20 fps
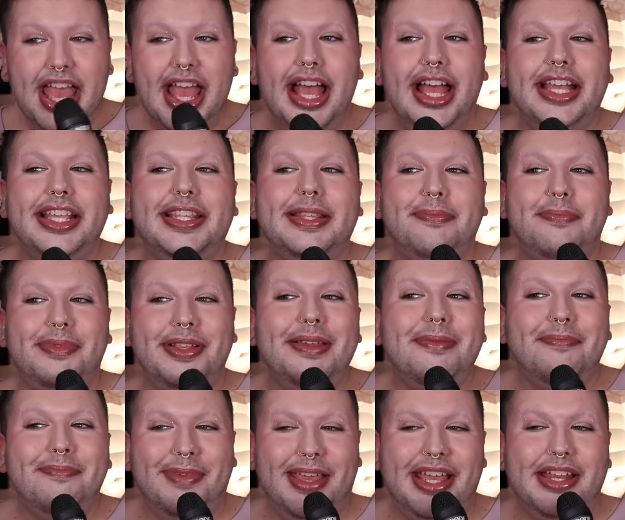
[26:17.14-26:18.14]
A
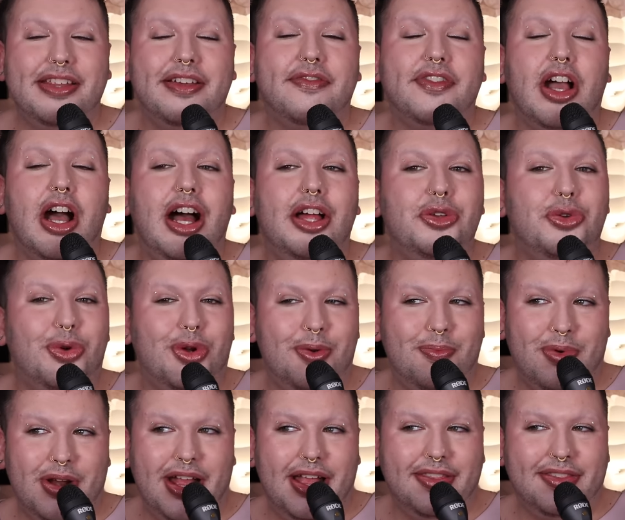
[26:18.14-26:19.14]
split pan of contour
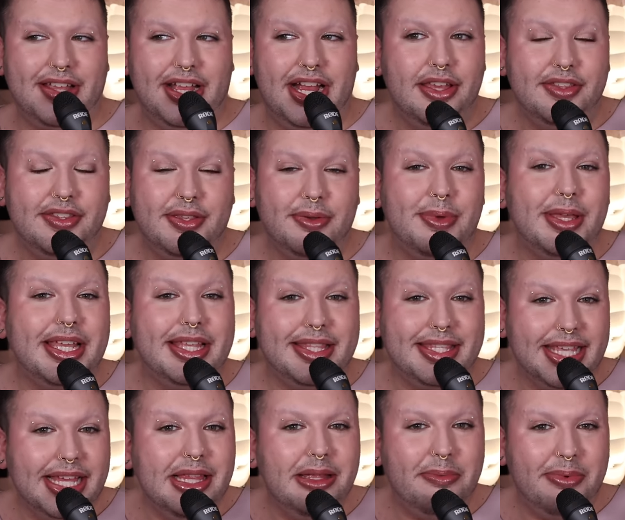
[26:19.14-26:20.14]
bronzer so we can
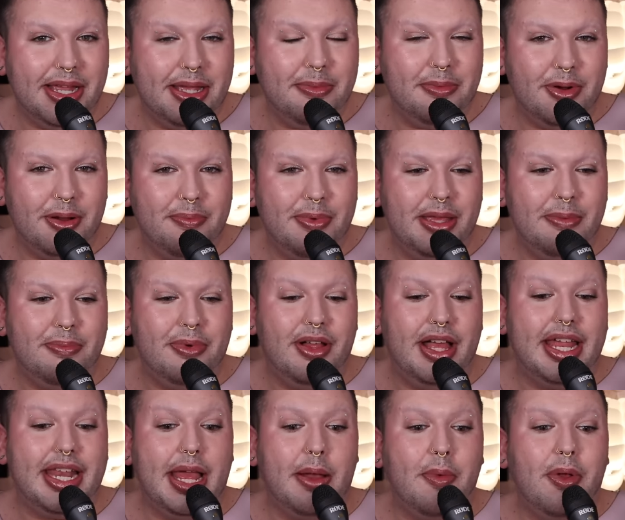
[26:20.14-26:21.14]
celebrate more people
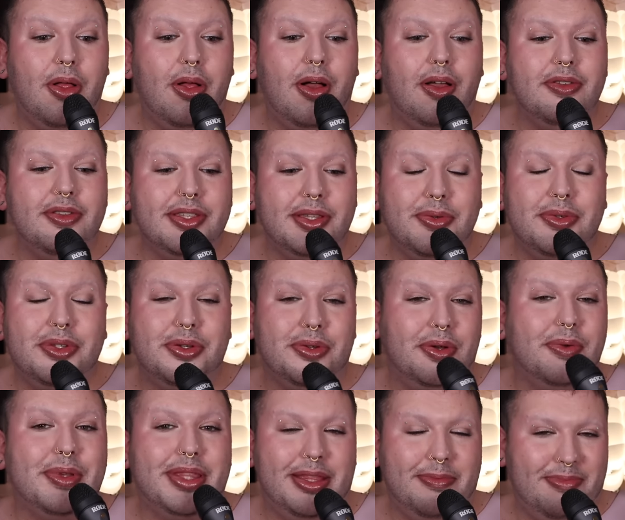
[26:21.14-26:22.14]
and I will also do it
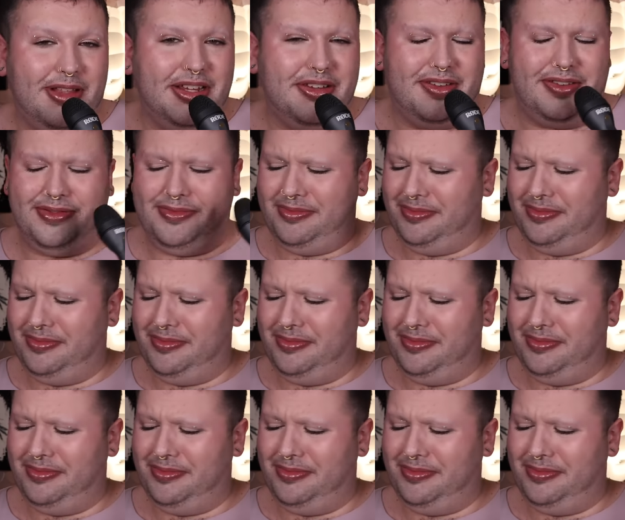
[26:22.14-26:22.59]
with the blushes.